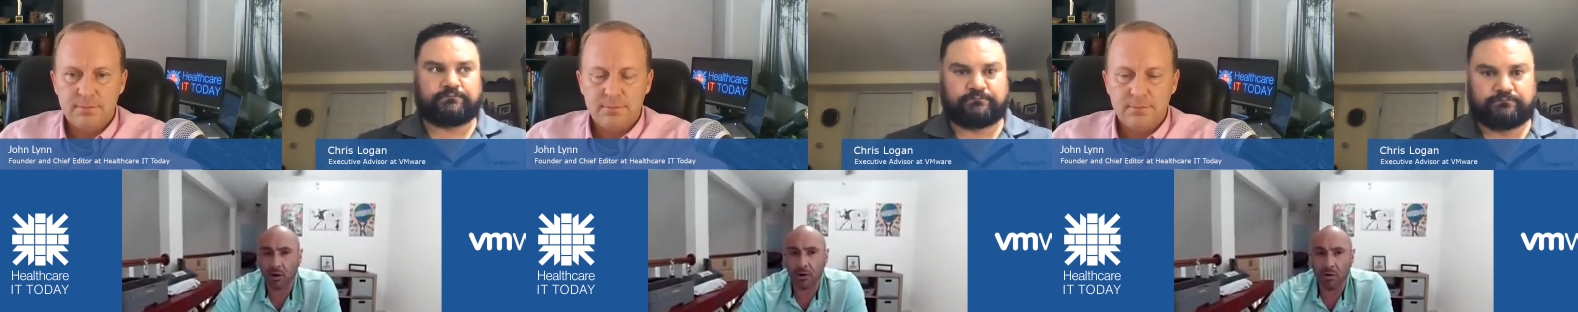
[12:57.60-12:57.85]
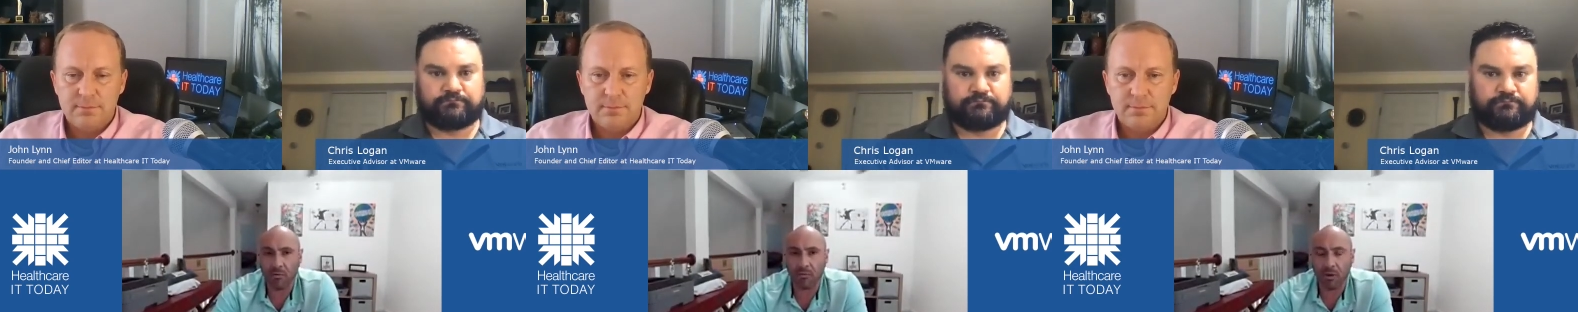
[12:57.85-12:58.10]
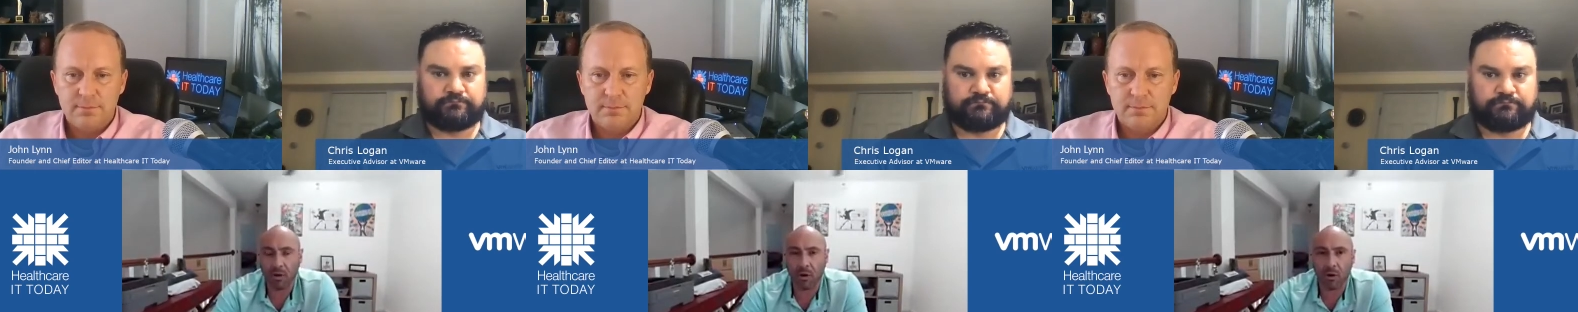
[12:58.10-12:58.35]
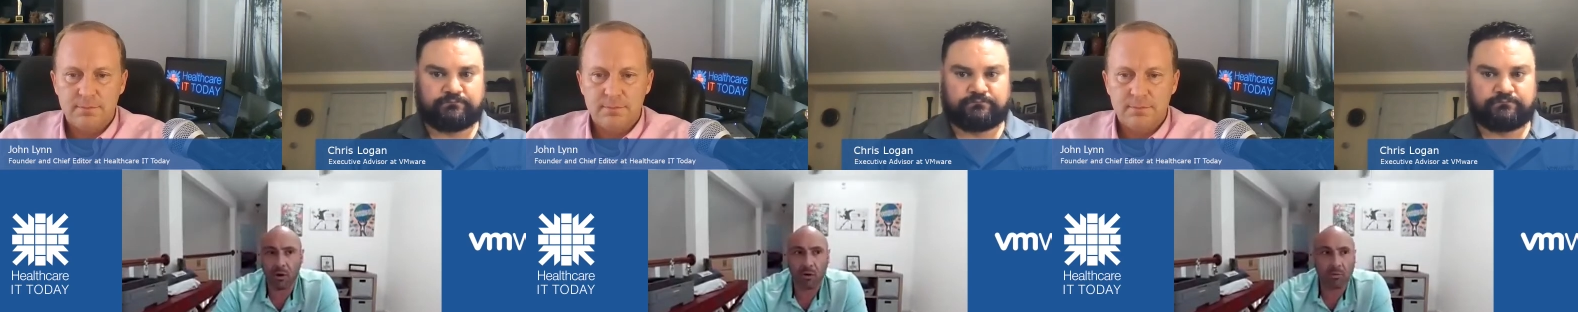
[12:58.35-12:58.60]
Speaker 1: our
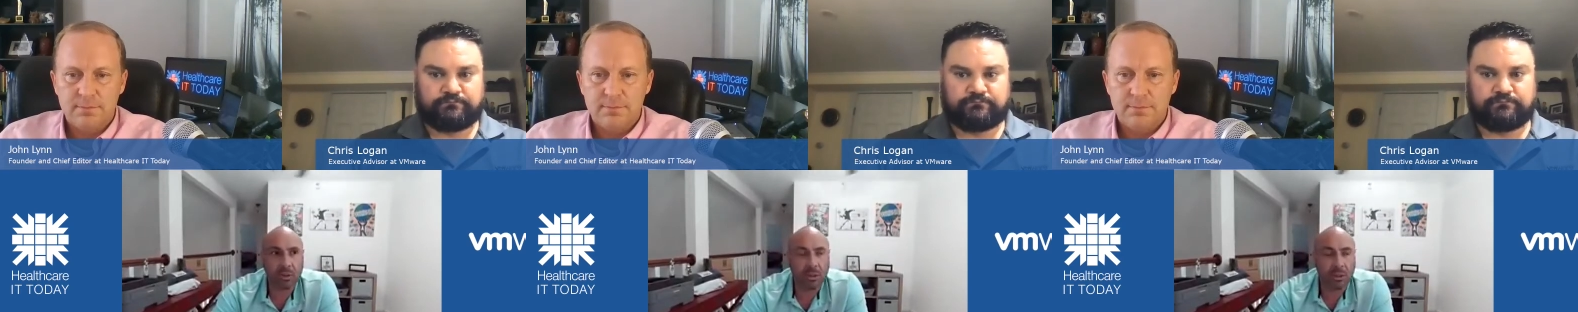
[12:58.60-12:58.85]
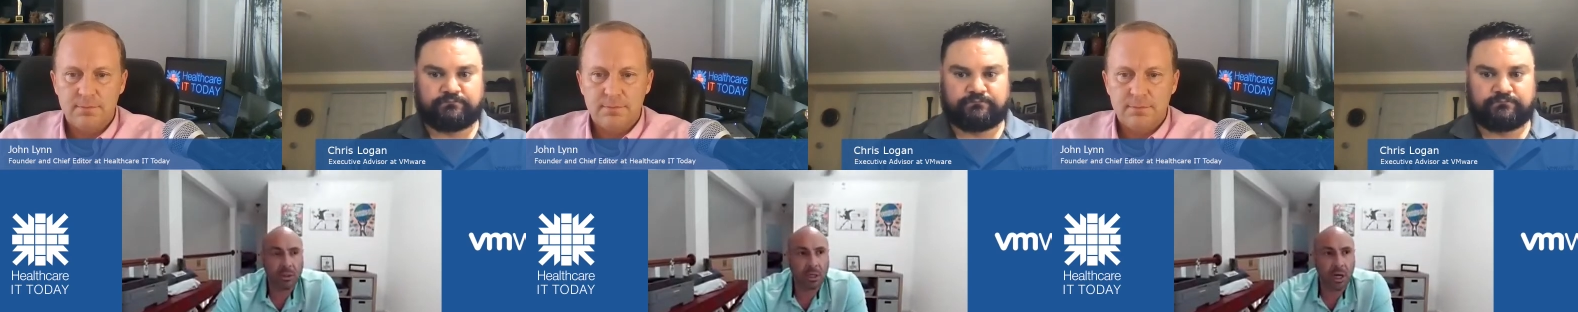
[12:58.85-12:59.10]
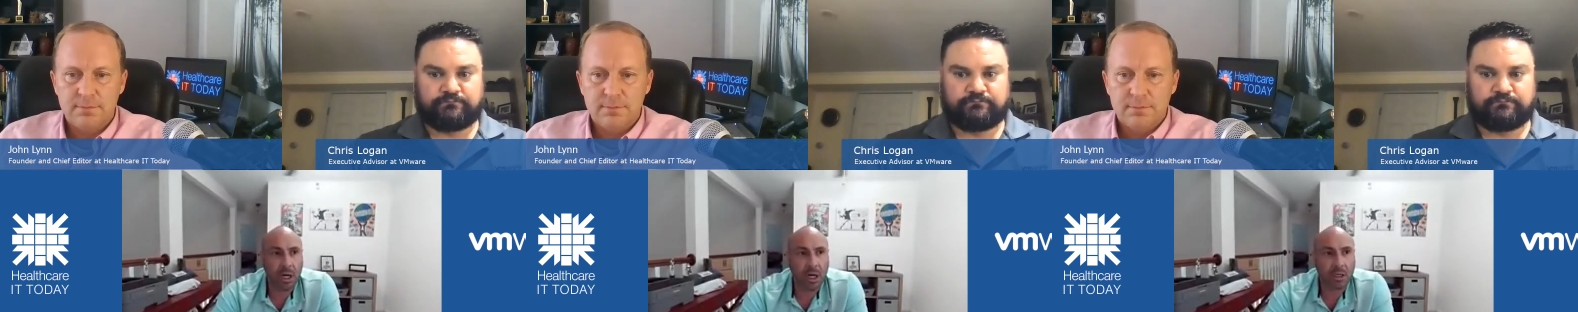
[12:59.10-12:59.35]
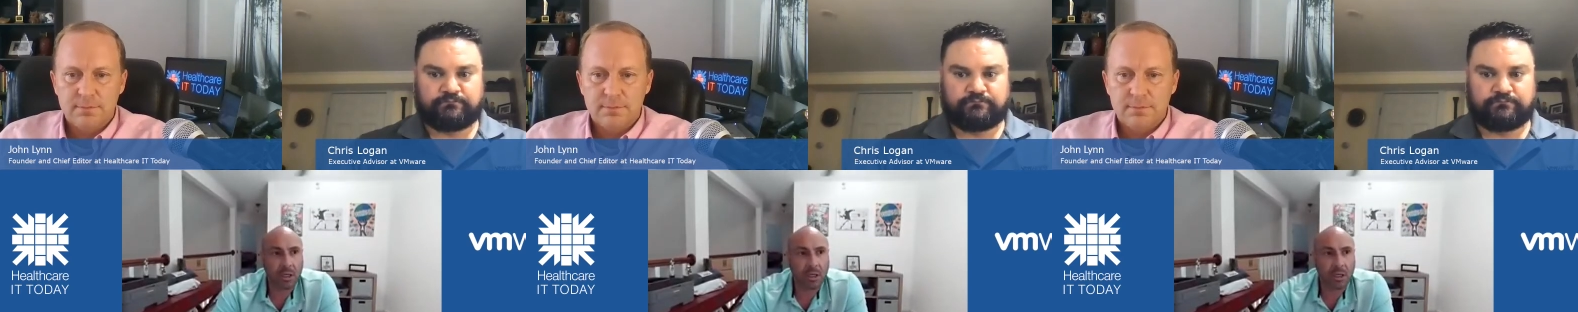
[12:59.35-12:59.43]
overall uh,